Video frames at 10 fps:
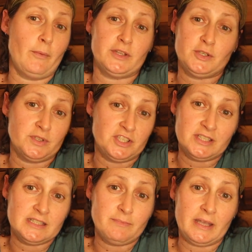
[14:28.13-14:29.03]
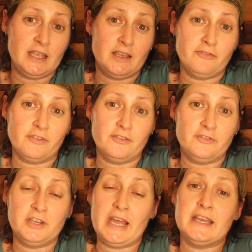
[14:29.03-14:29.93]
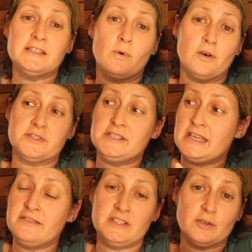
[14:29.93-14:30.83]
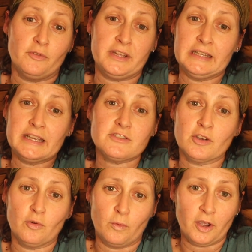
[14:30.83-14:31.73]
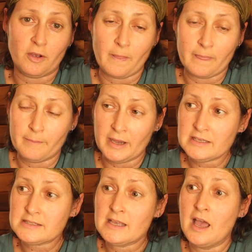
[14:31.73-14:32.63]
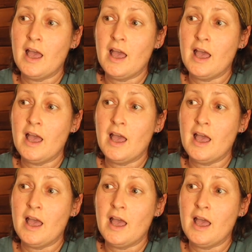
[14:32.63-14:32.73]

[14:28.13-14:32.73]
which was just to be here for a few days while Steve did all the electrical work on the bus,